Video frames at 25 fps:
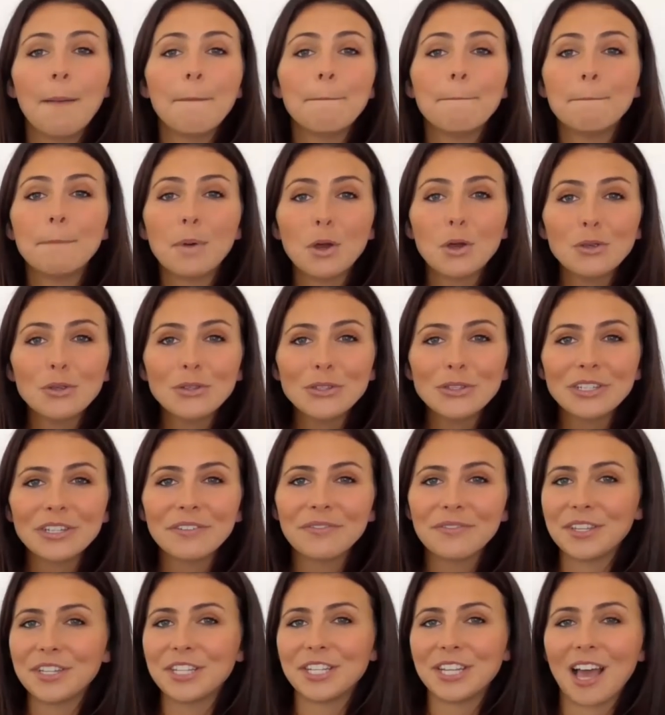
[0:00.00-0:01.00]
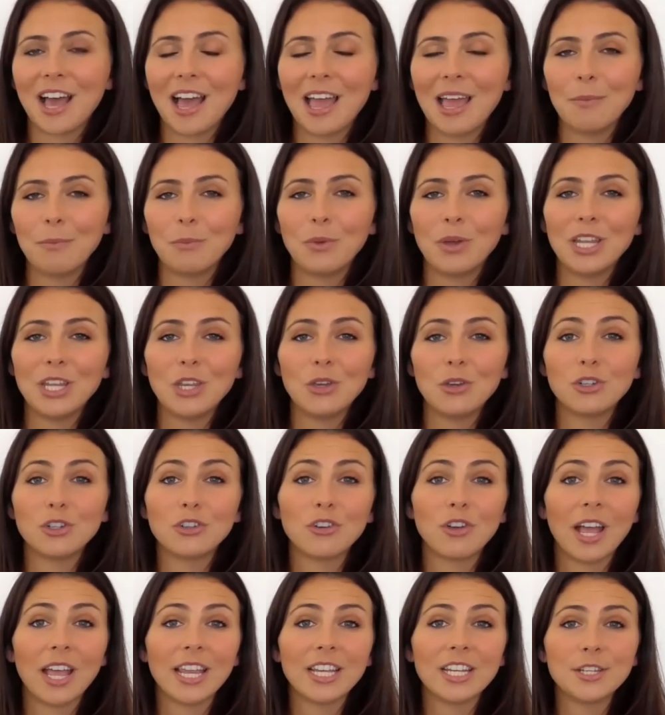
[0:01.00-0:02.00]
most of the time when you're
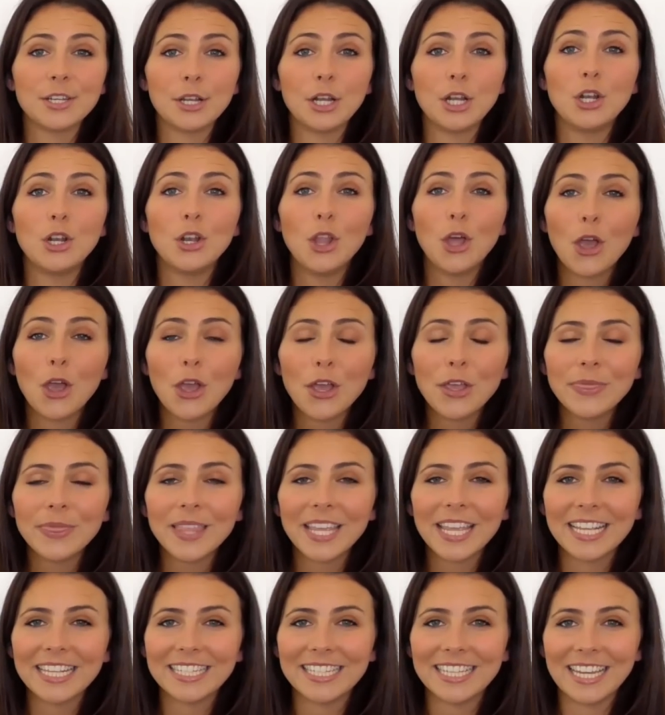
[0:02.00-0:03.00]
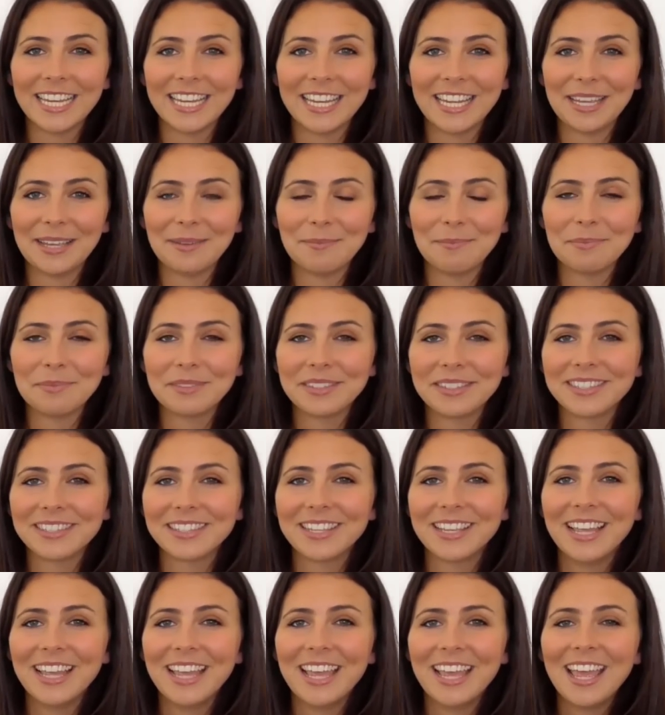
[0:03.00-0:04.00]
trying to learn these idioms,
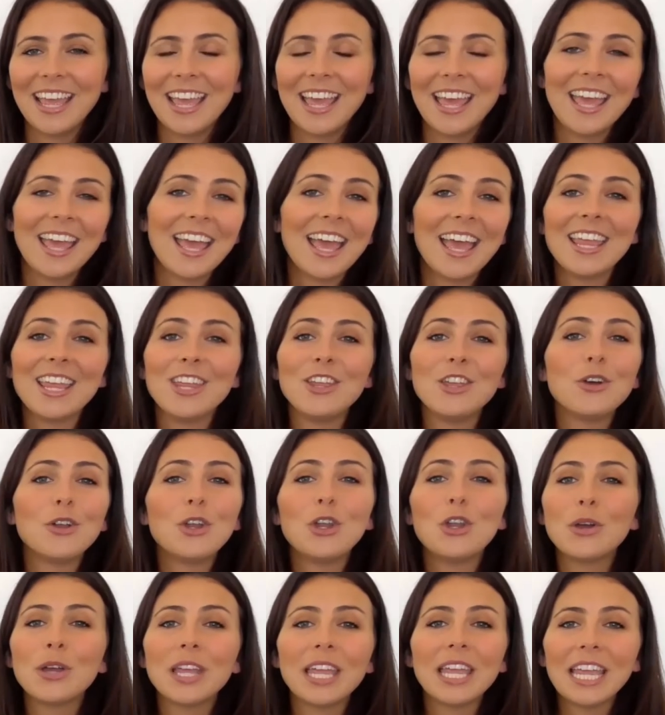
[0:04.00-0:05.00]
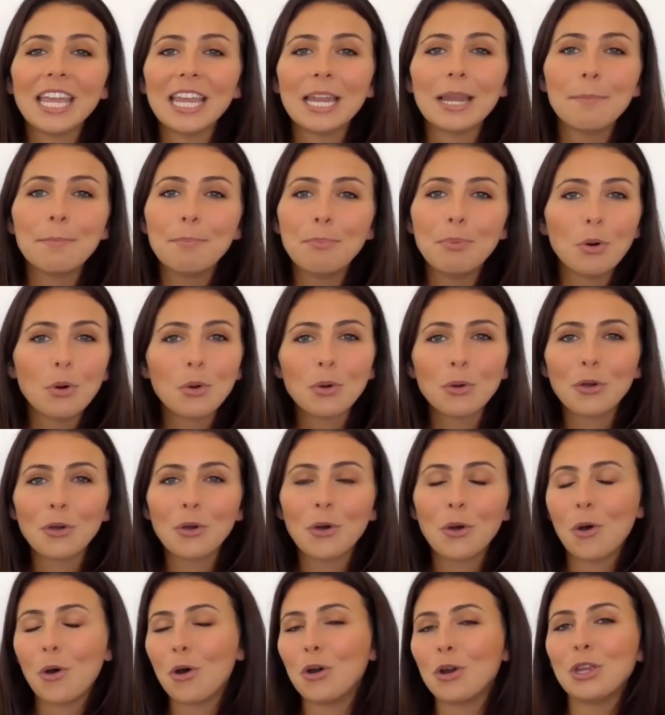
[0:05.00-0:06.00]
you're looking in a
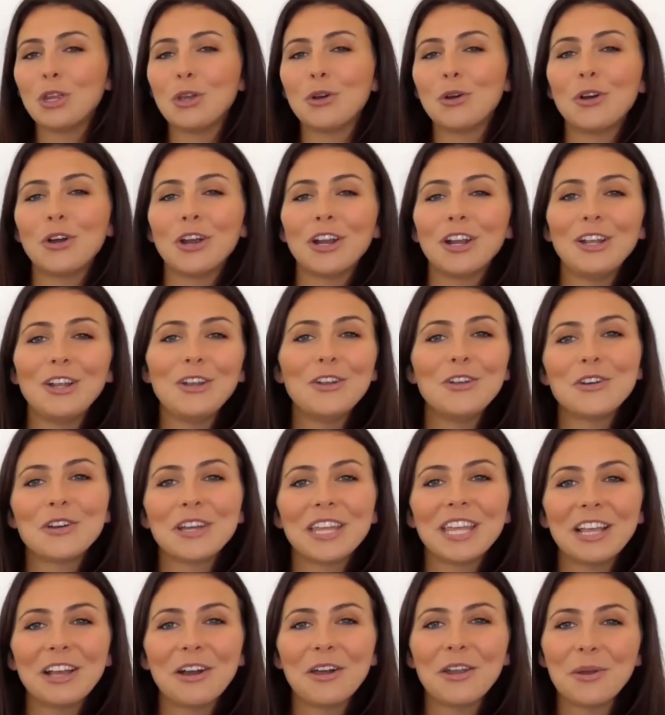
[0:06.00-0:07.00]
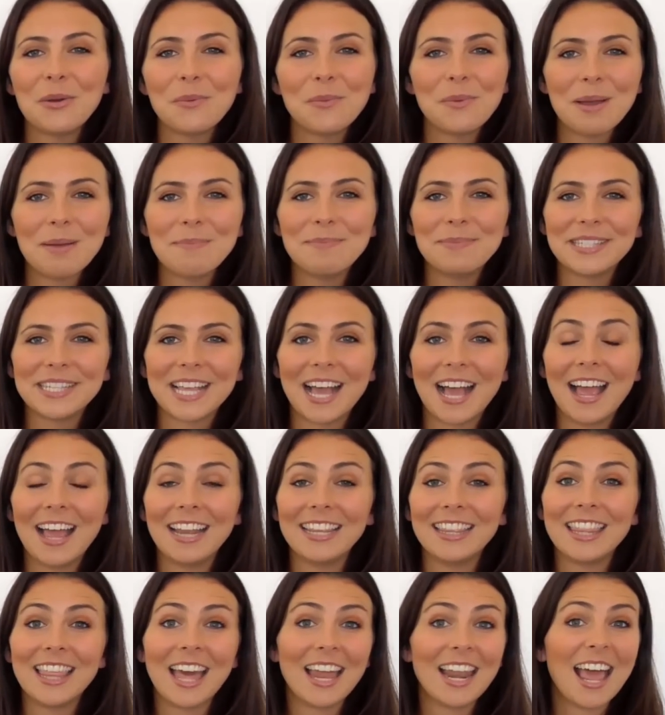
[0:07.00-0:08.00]
book or you're looking on a
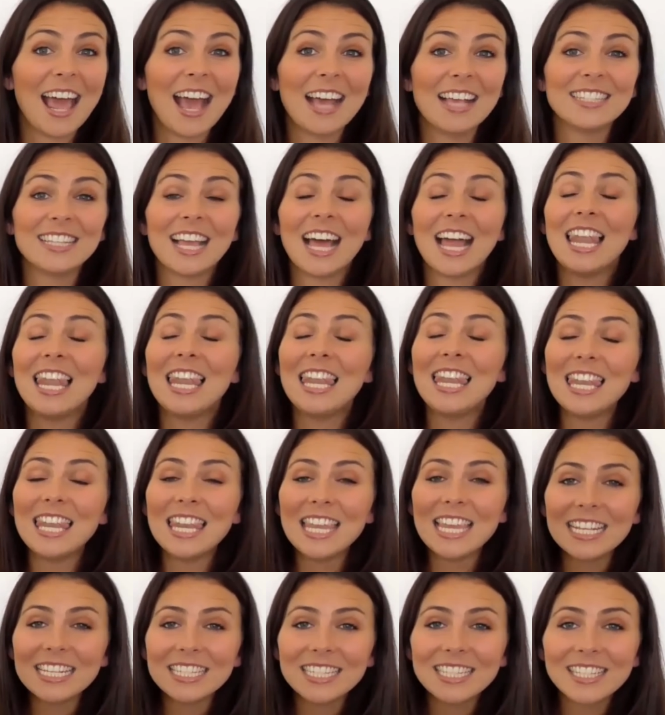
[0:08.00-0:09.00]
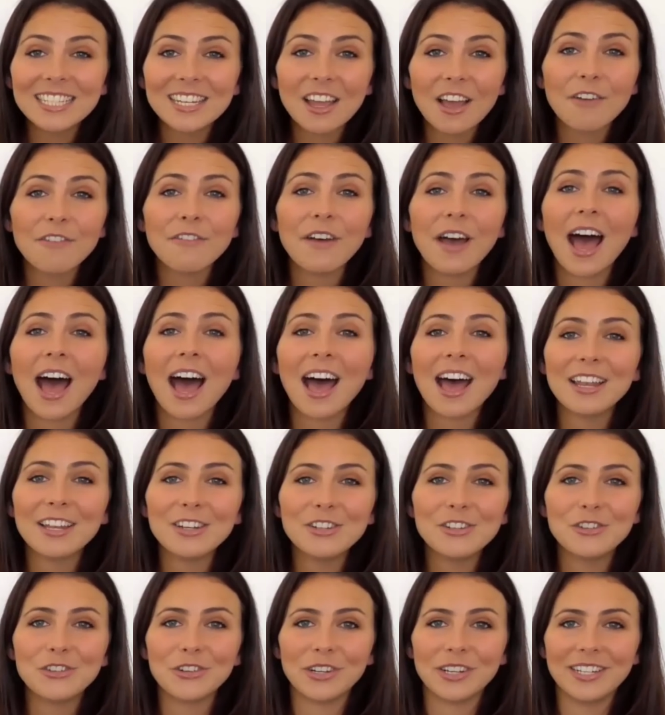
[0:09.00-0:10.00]
website that has a list of
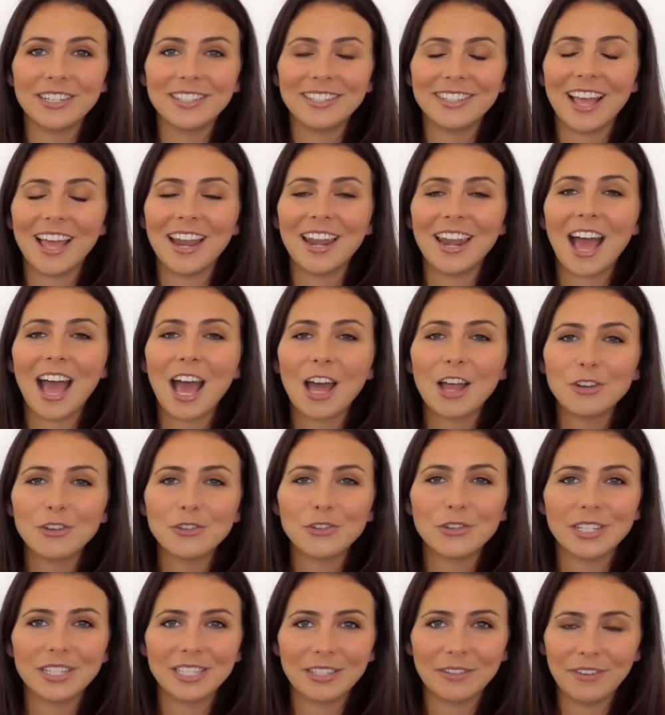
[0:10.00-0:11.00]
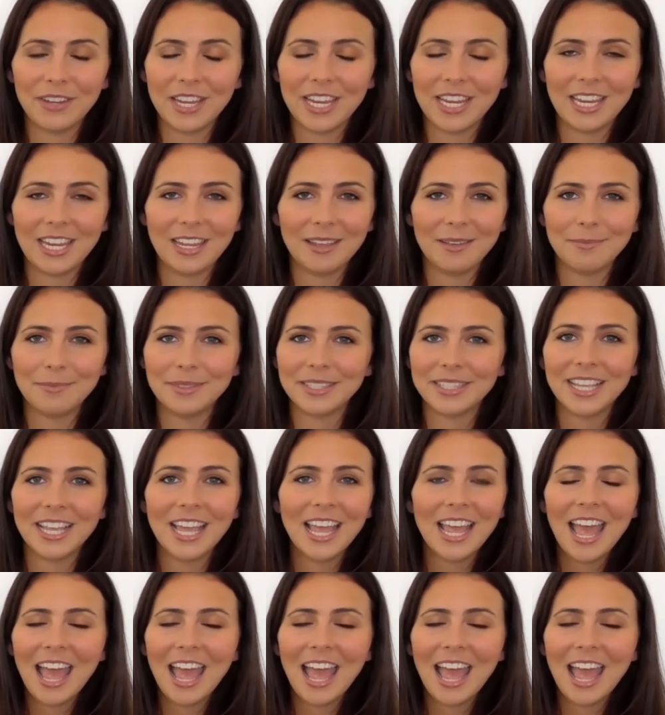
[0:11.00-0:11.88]
hundreds and hundreds of idioms,